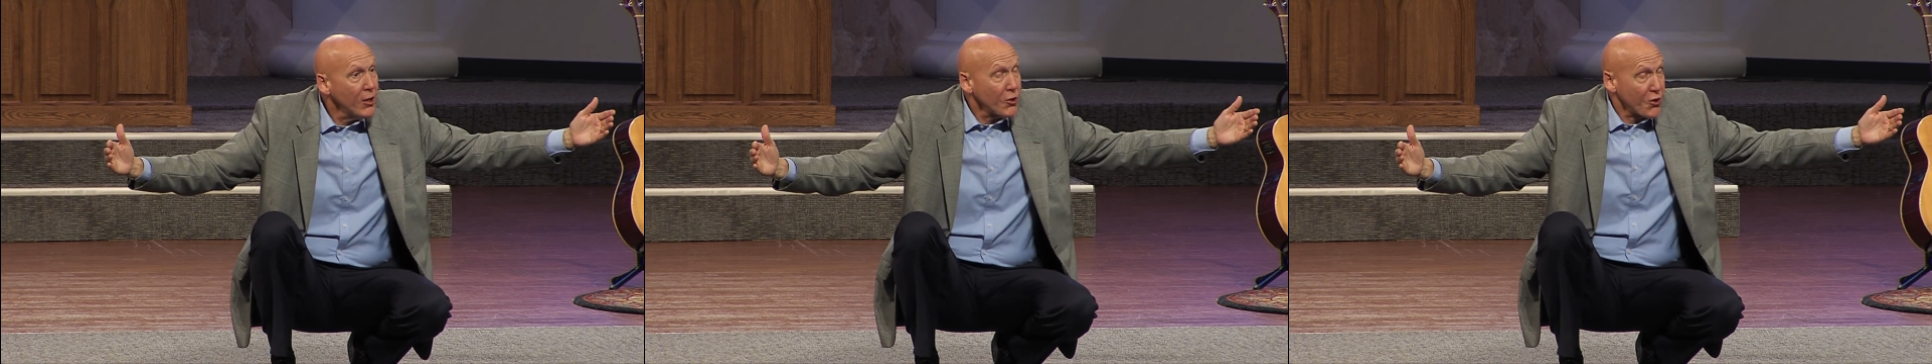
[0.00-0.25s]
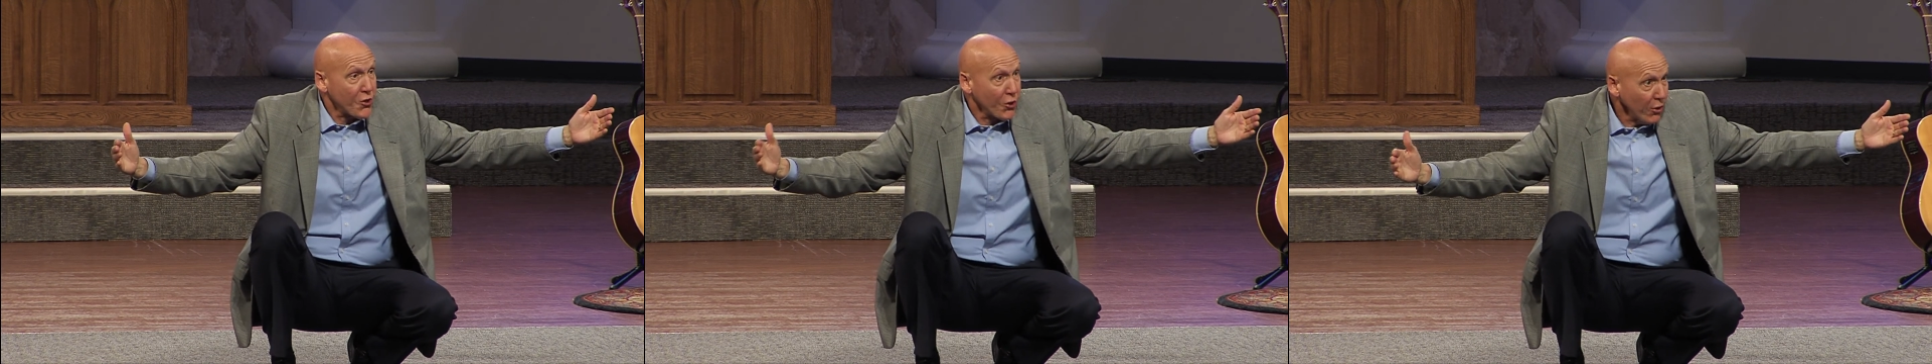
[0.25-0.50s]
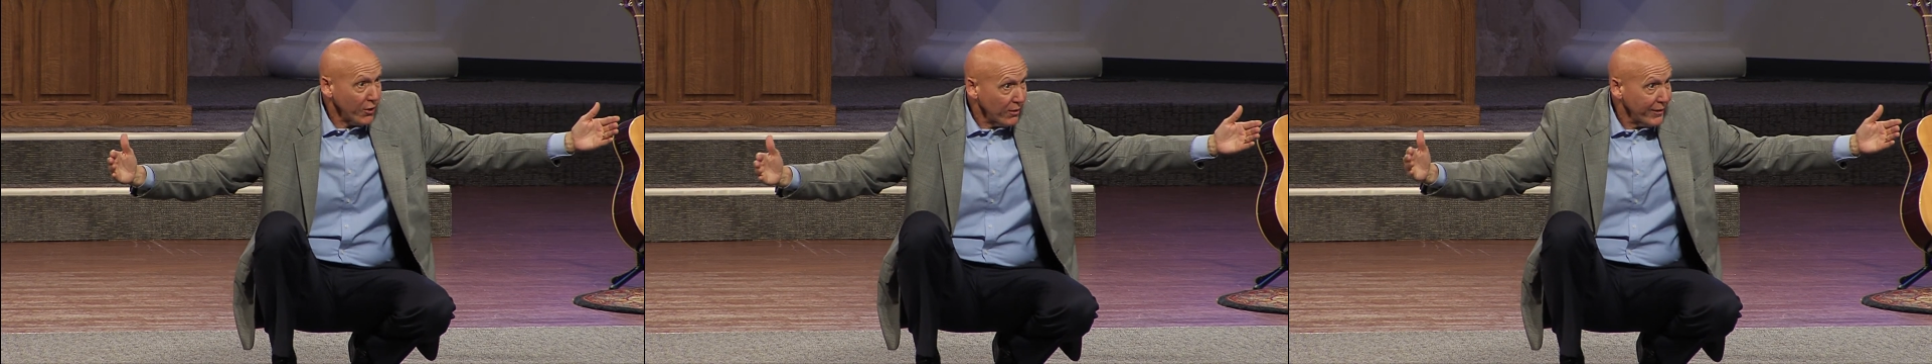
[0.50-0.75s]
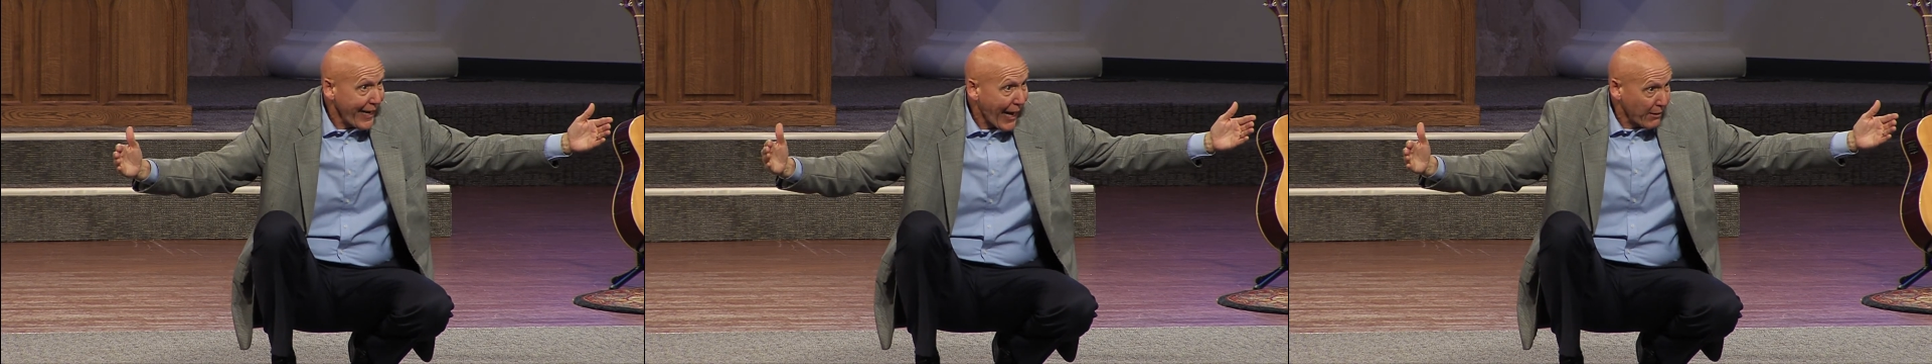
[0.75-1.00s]

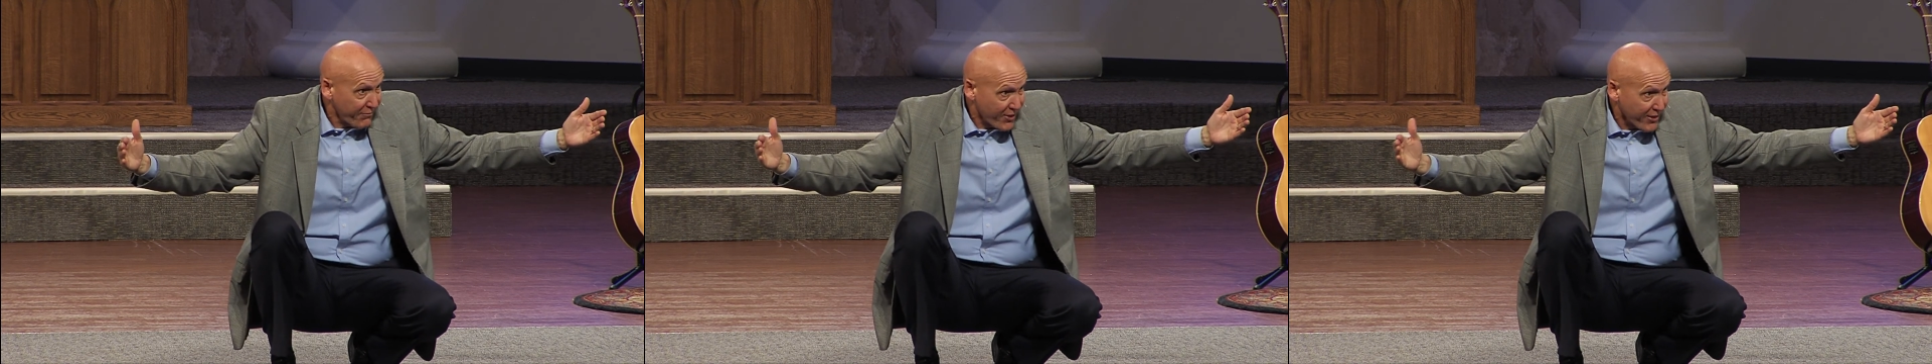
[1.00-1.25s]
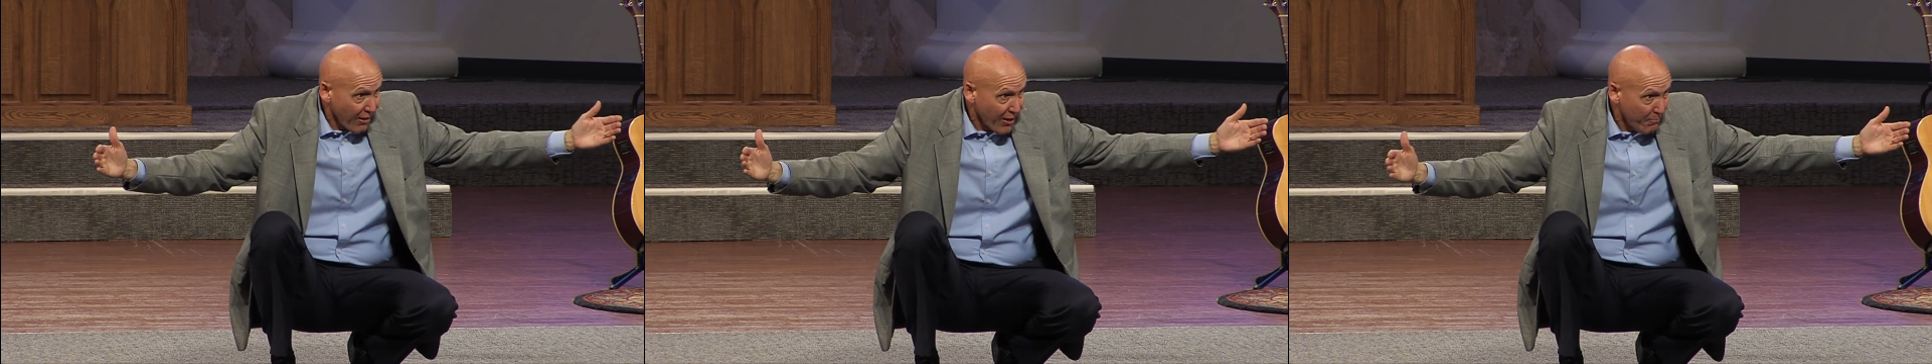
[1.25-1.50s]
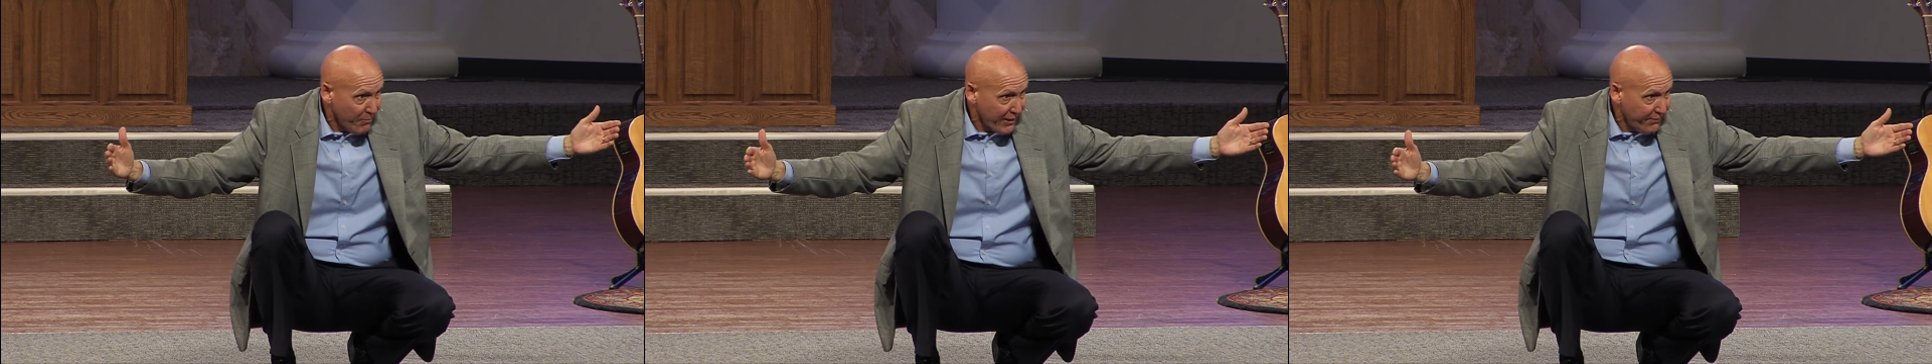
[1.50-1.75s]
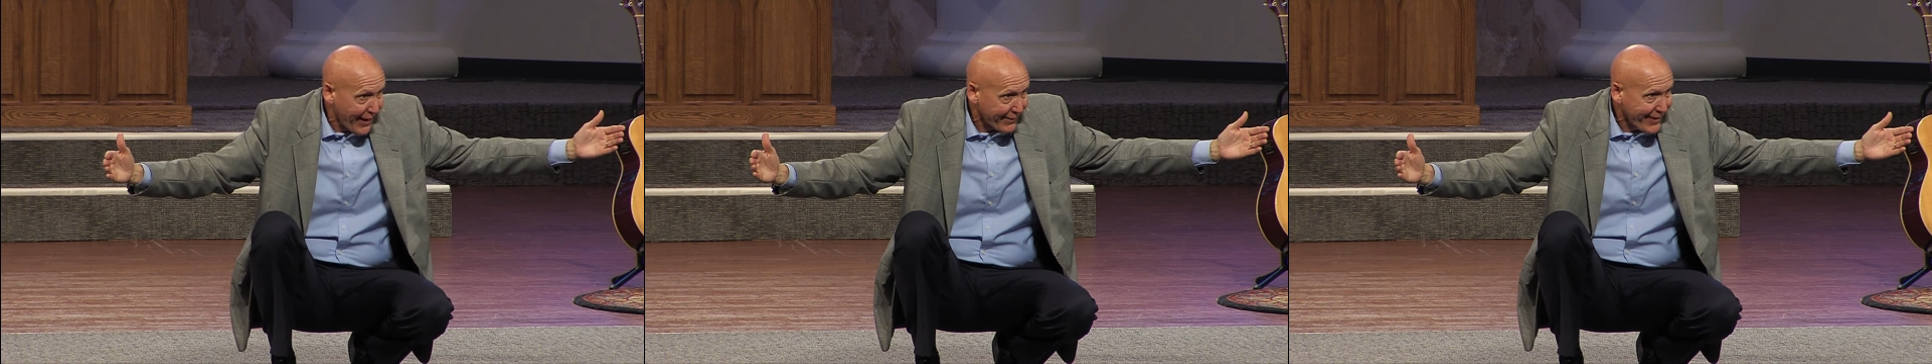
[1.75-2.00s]
certainly have some
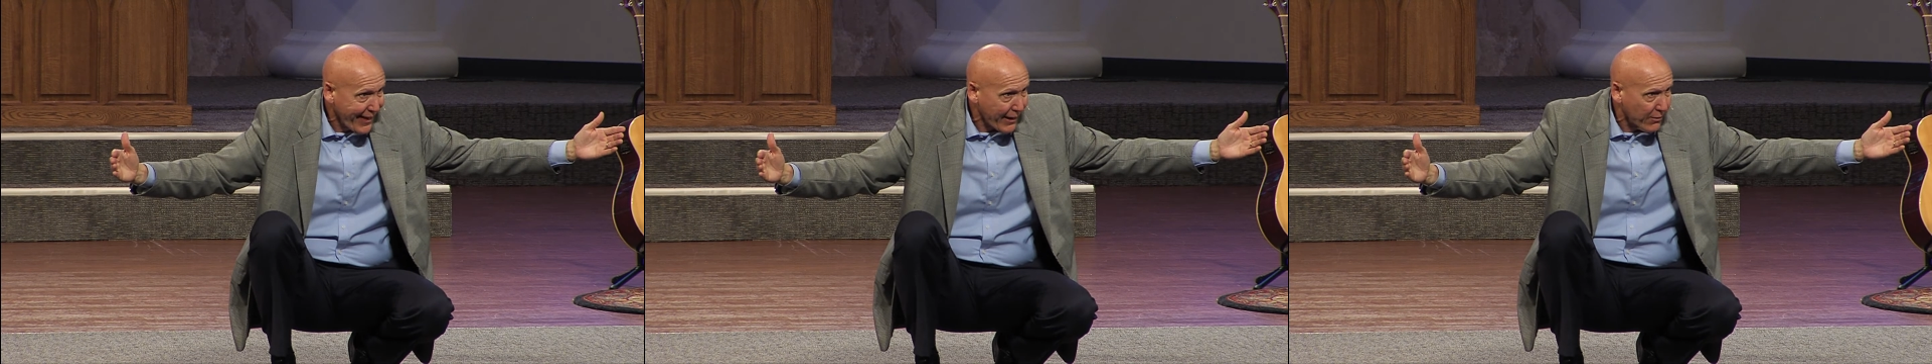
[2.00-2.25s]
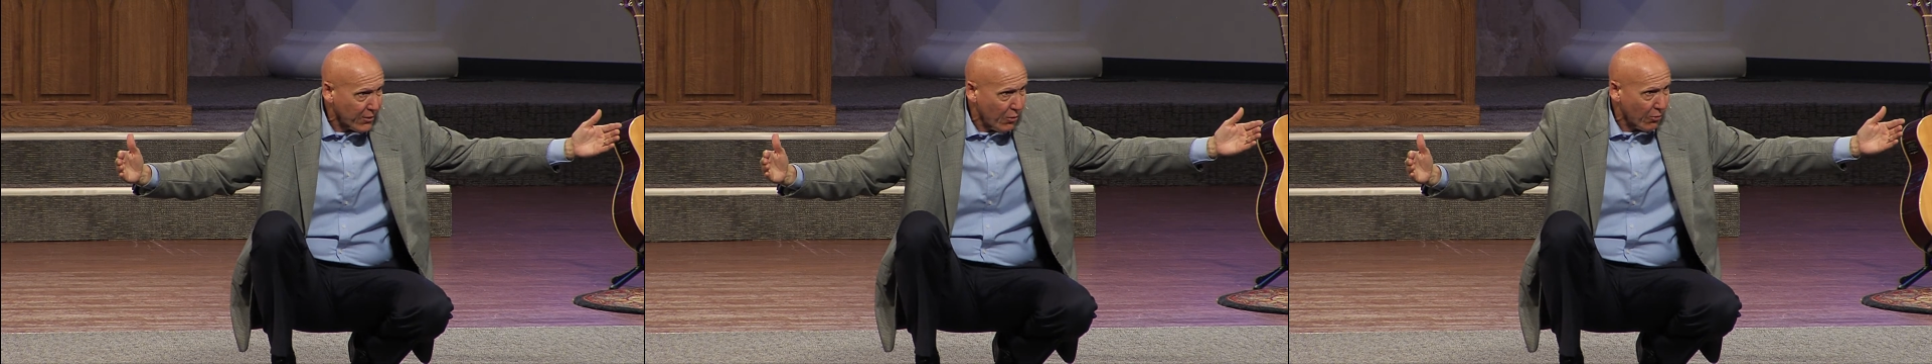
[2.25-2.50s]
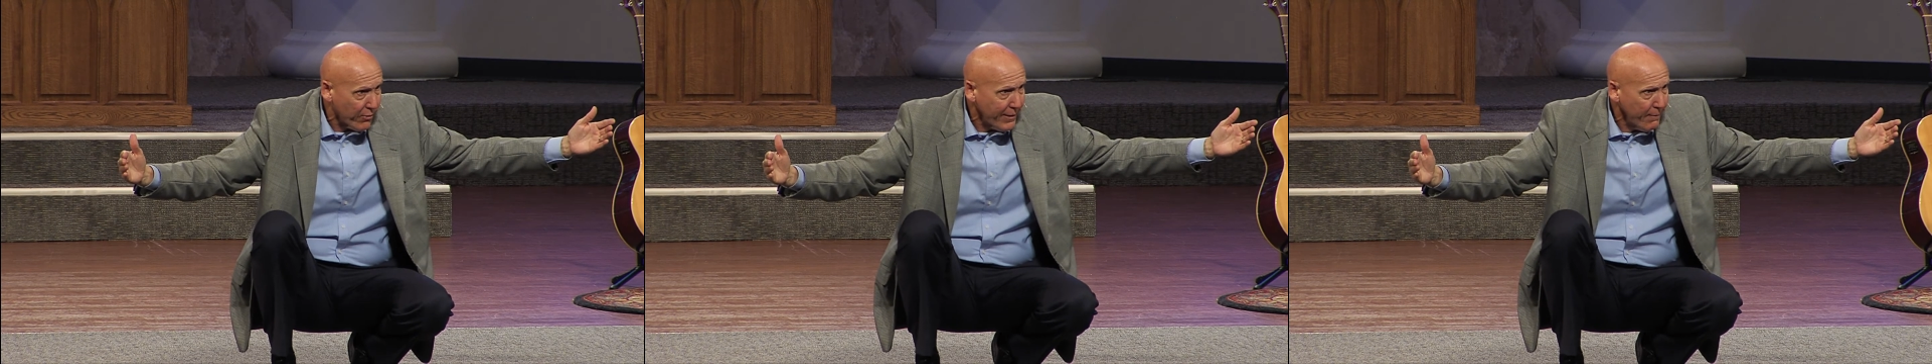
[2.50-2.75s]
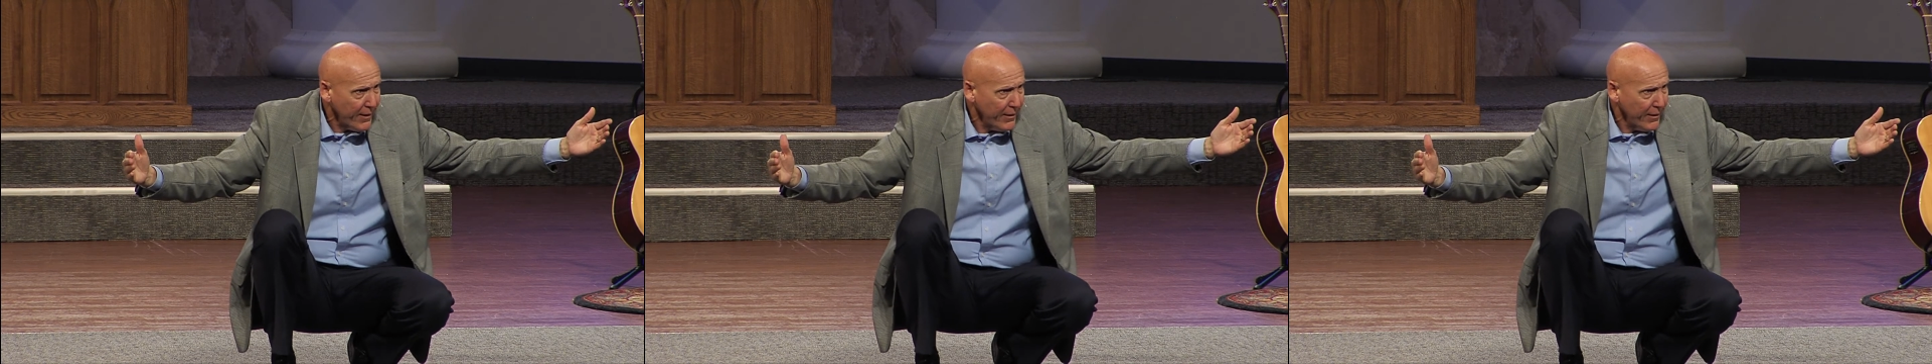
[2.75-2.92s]
in that category,